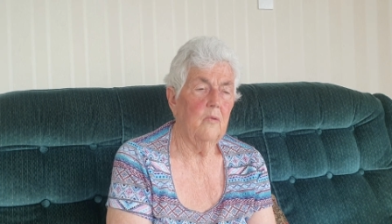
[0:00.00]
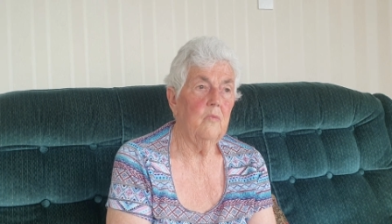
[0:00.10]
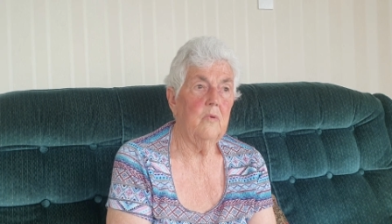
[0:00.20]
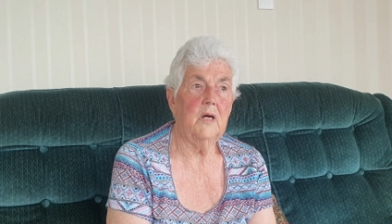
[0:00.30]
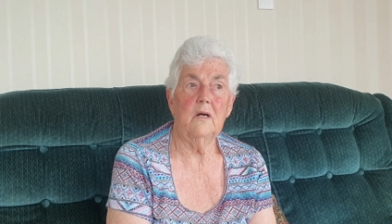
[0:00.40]

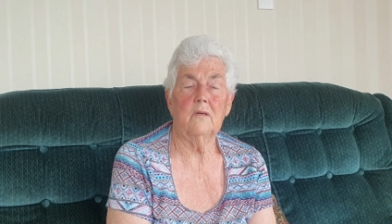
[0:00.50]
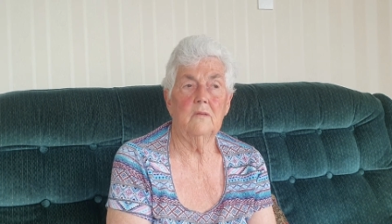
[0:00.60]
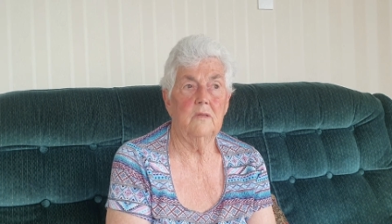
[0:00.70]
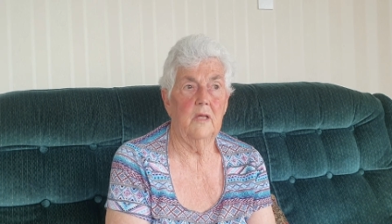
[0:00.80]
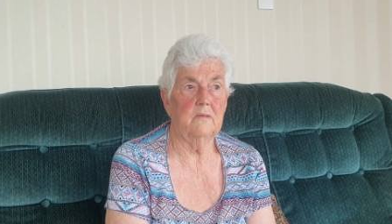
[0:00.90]

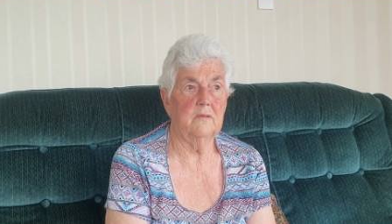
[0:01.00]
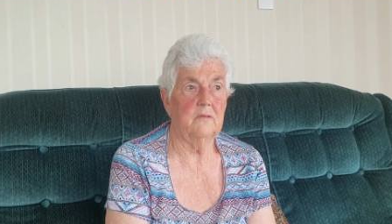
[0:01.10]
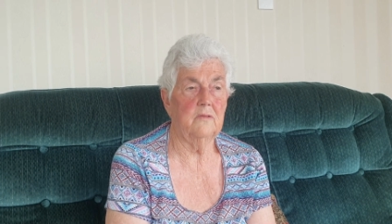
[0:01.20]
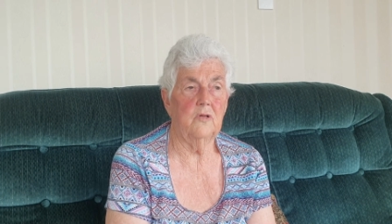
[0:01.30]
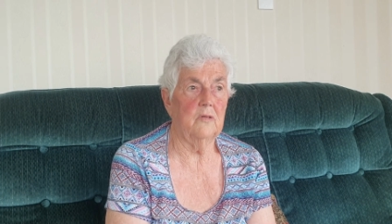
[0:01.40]
Well,
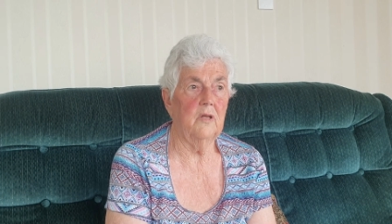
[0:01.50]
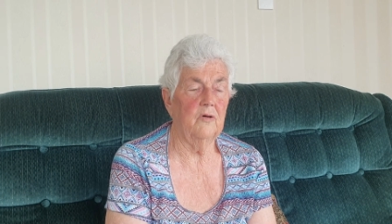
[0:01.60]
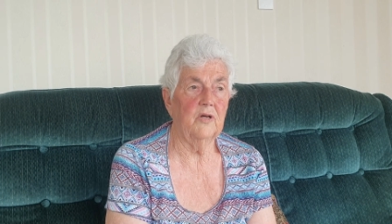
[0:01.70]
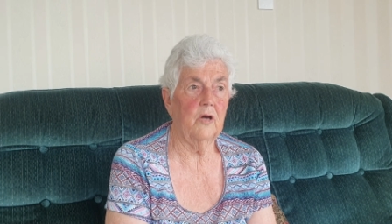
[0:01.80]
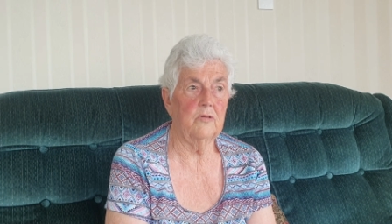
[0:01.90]
not
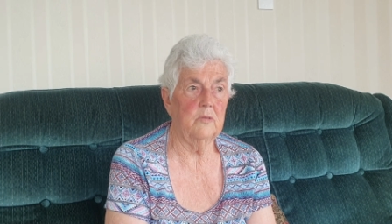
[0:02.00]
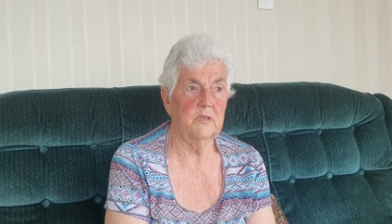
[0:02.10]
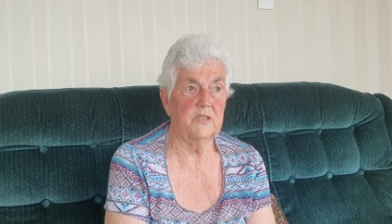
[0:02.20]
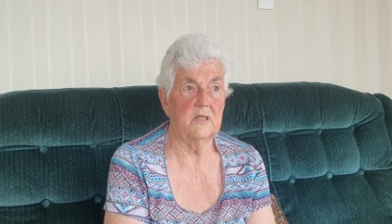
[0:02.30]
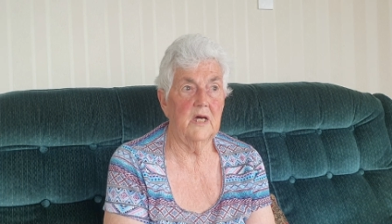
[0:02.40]
long ago there
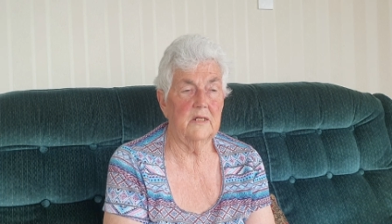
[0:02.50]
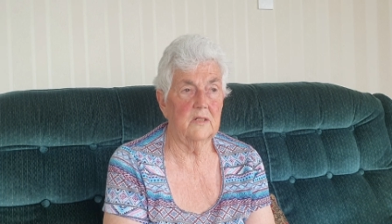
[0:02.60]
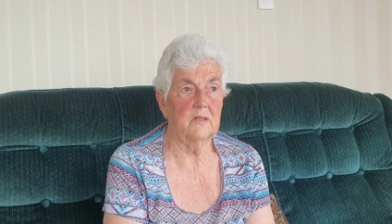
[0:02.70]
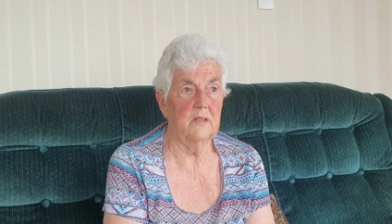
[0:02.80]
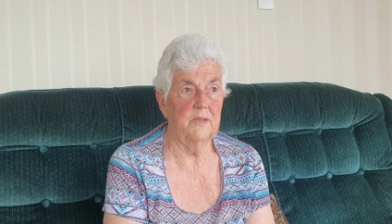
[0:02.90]
was an
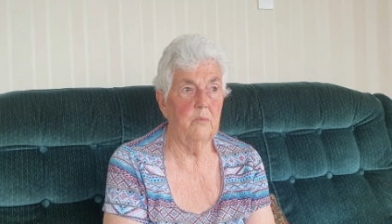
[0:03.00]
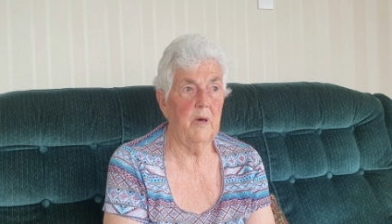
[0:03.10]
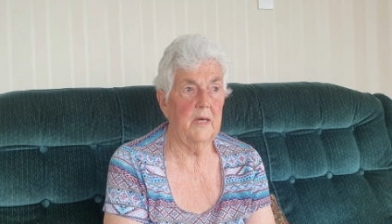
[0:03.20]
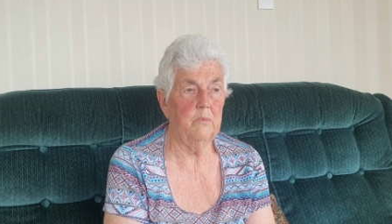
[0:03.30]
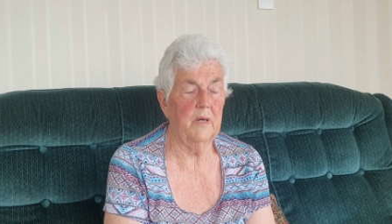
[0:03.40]
article in the
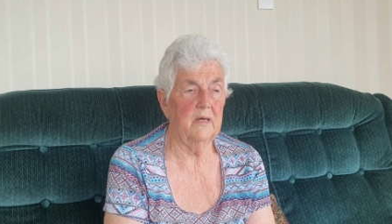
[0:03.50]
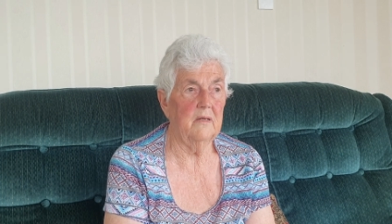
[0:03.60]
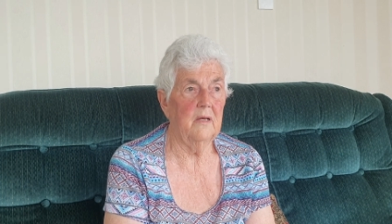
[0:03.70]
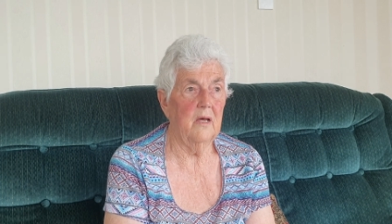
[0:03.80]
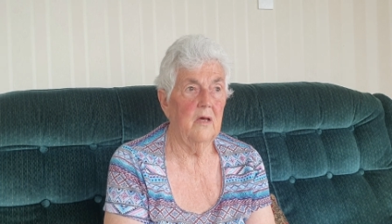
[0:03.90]
paper
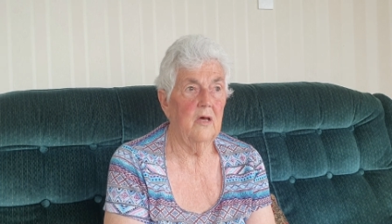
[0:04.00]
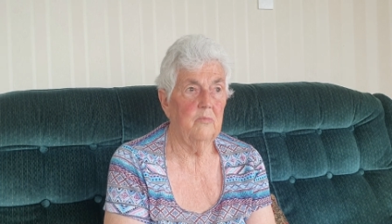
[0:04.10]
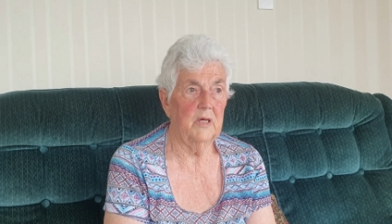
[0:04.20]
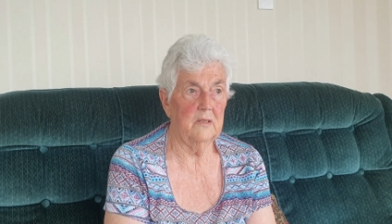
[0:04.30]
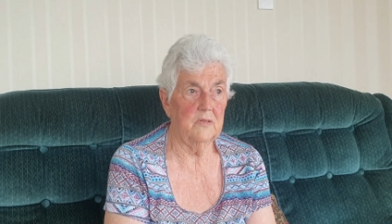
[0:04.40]

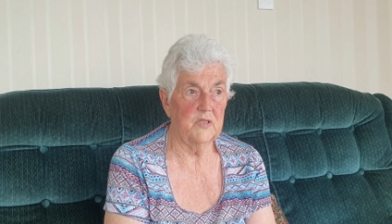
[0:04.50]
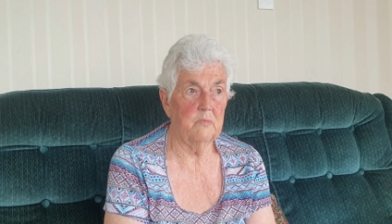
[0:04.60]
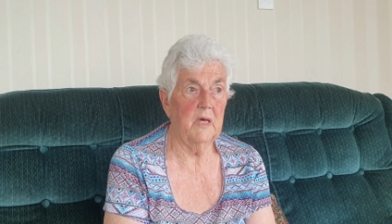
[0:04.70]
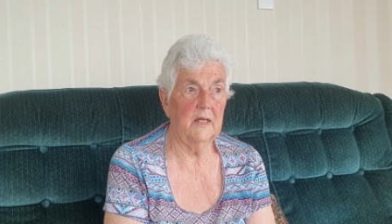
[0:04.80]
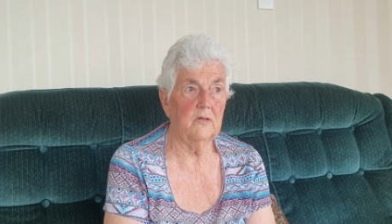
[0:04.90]
about this
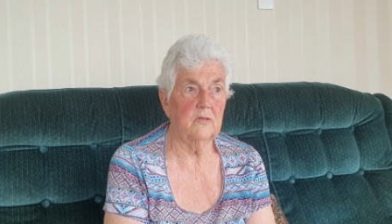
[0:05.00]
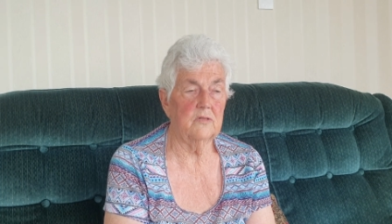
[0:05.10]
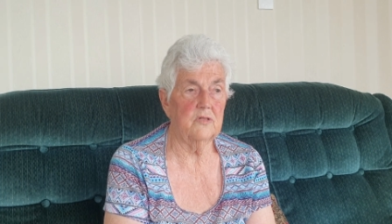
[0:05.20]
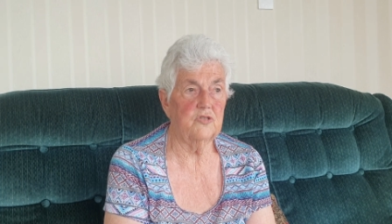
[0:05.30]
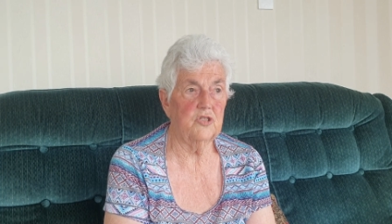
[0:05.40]
man got
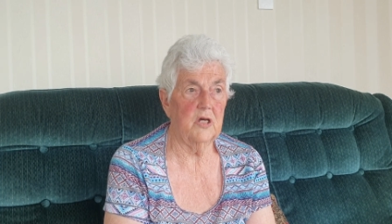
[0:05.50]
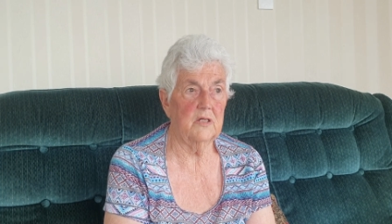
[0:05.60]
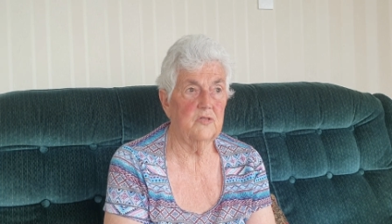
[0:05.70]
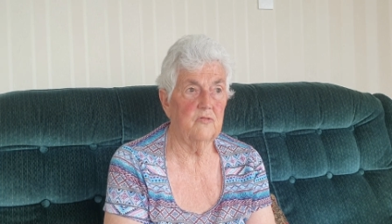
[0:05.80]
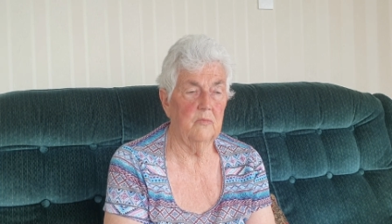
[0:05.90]

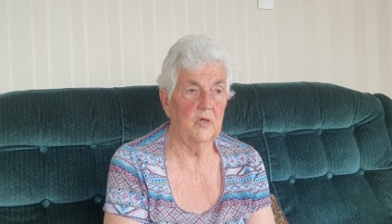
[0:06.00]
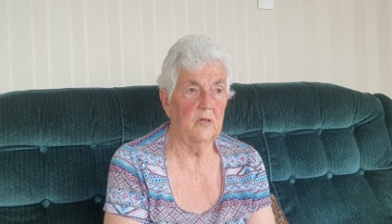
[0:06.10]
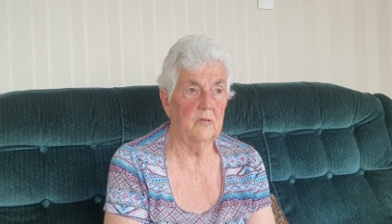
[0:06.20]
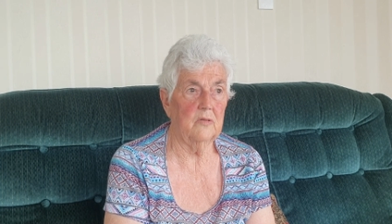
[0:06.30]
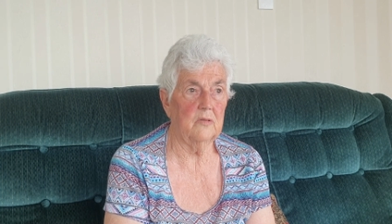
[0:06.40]
discharged from
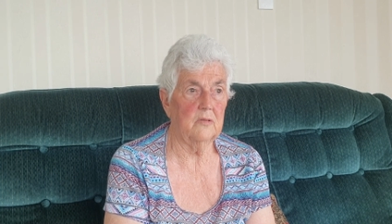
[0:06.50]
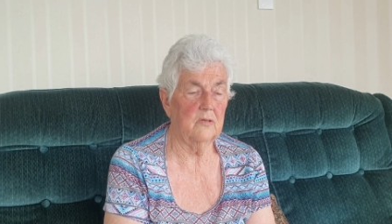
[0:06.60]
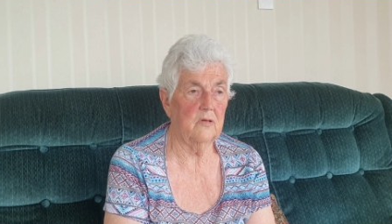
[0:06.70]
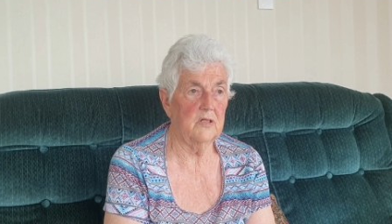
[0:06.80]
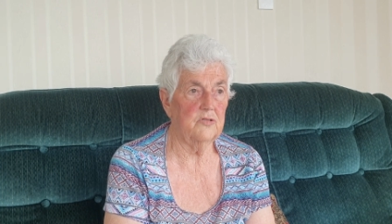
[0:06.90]

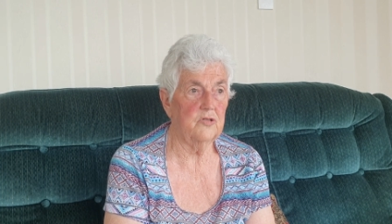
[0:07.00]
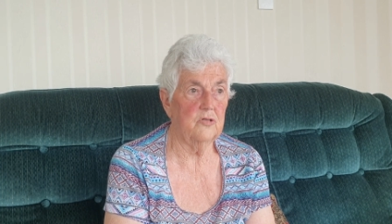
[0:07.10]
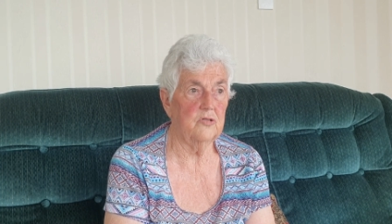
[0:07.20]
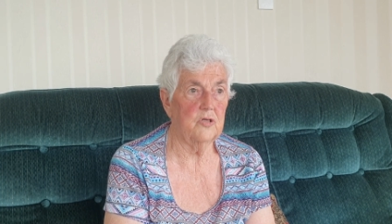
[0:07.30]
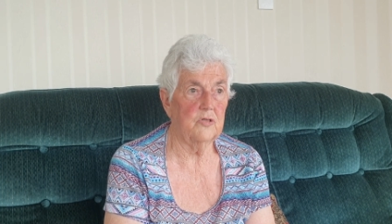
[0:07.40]

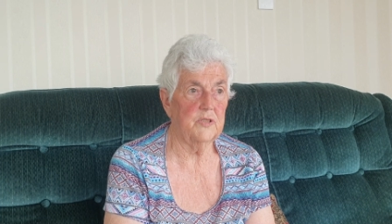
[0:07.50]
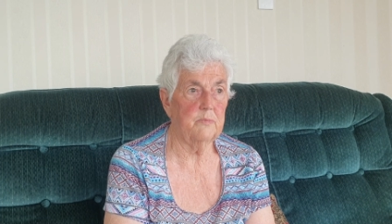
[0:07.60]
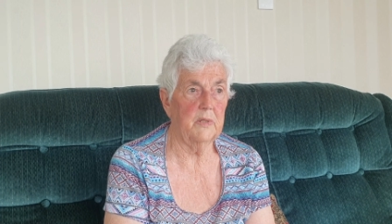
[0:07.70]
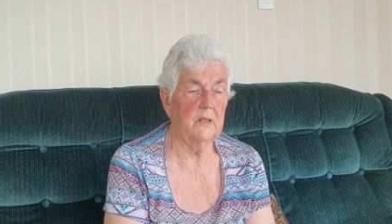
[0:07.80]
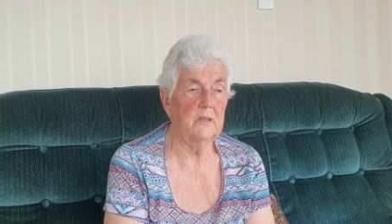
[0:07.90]
Christchurch
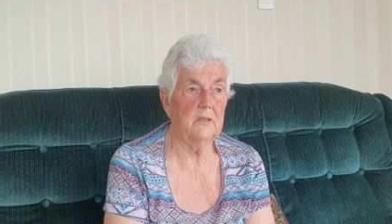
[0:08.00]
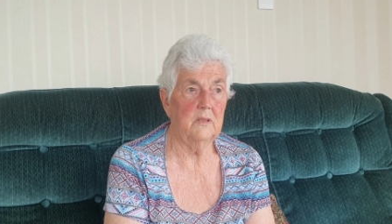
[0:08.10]
Hospital.